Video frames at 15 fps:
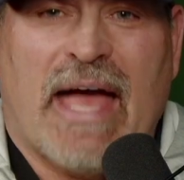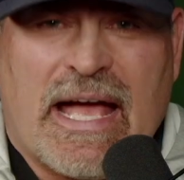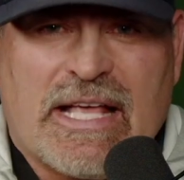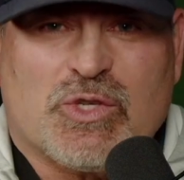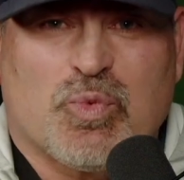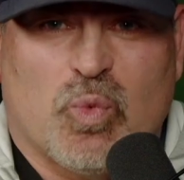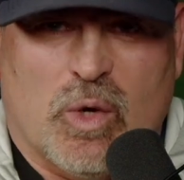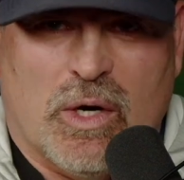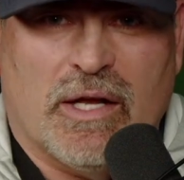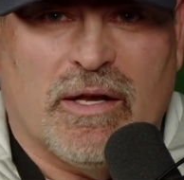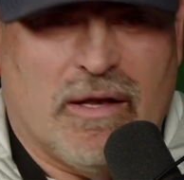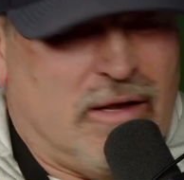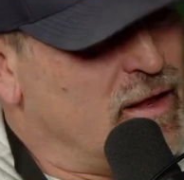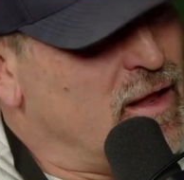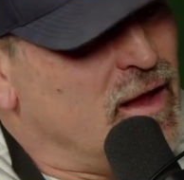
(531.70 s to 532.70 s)
what
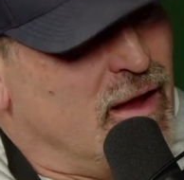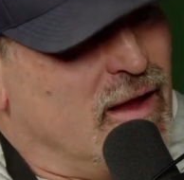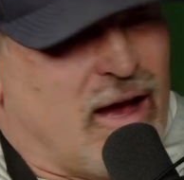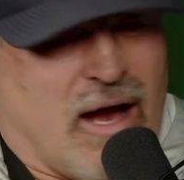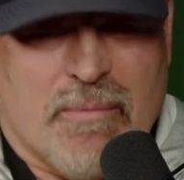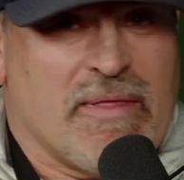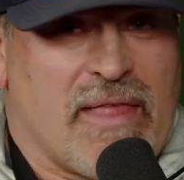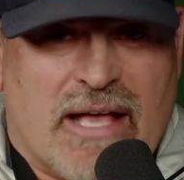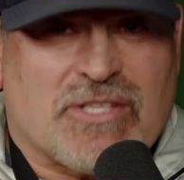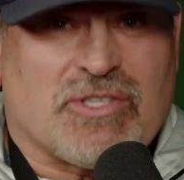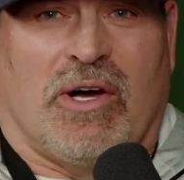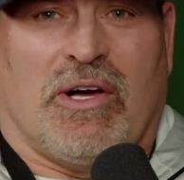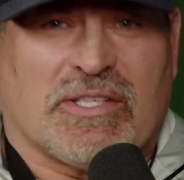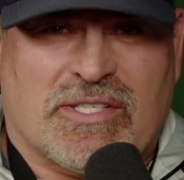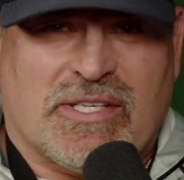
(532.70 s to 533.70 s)
I mean, that's
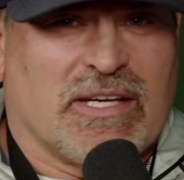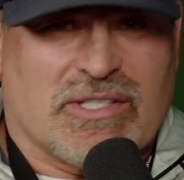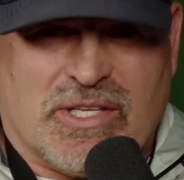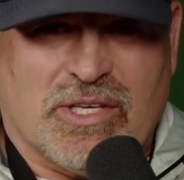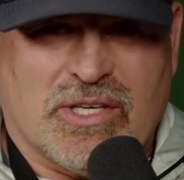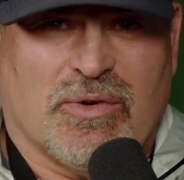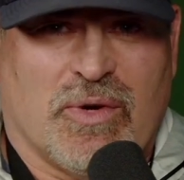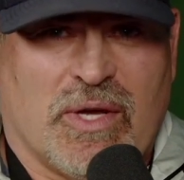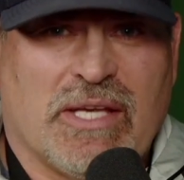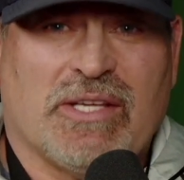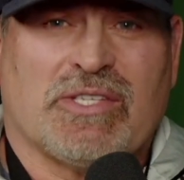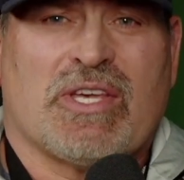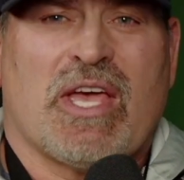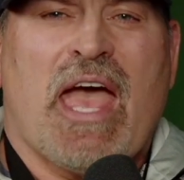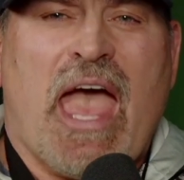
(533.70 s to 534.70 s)
all it says to you is